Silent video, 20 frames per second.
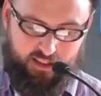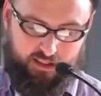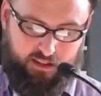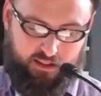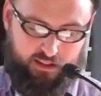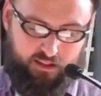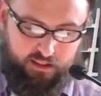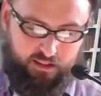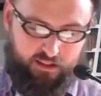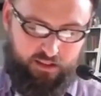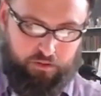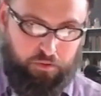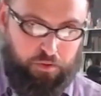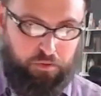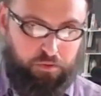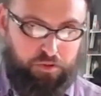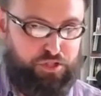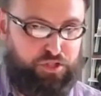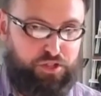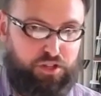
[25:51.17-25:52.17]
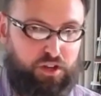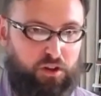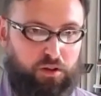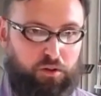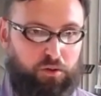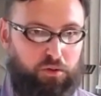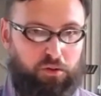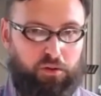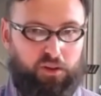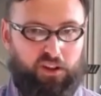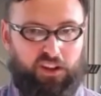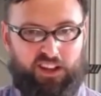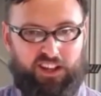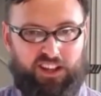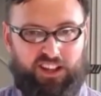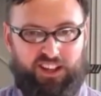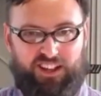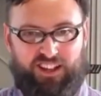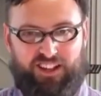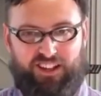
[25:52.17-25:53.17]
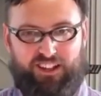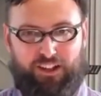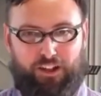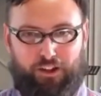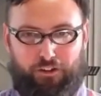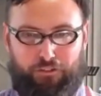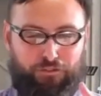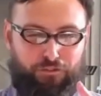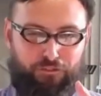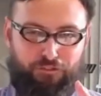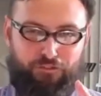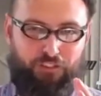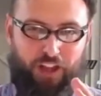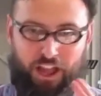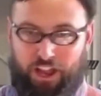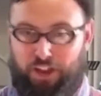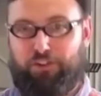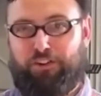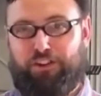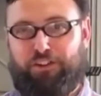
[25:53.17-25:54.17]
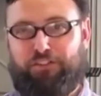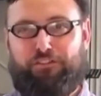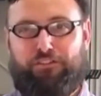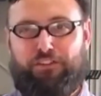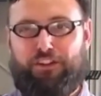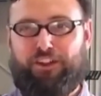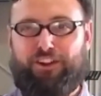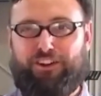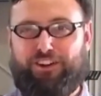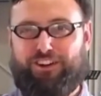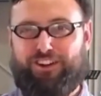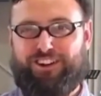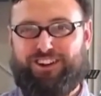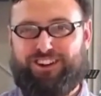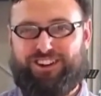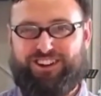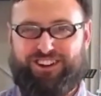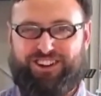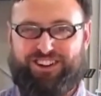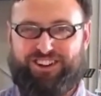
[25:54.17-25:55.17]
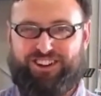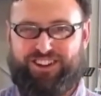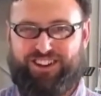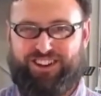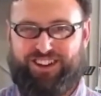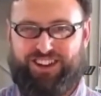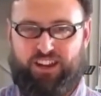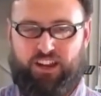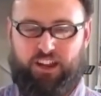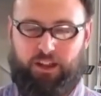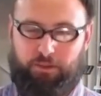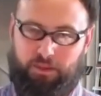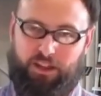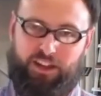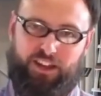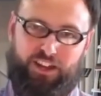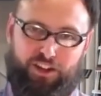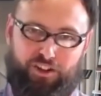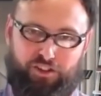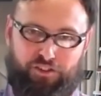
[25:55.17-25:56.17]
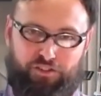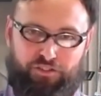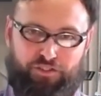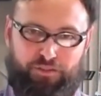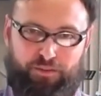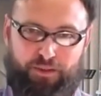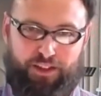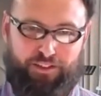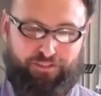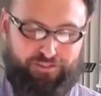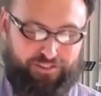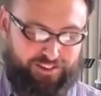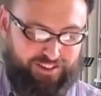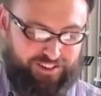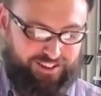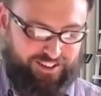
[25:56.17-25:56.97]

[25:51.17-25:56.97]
that we would show a fiery figure coming down from heaven.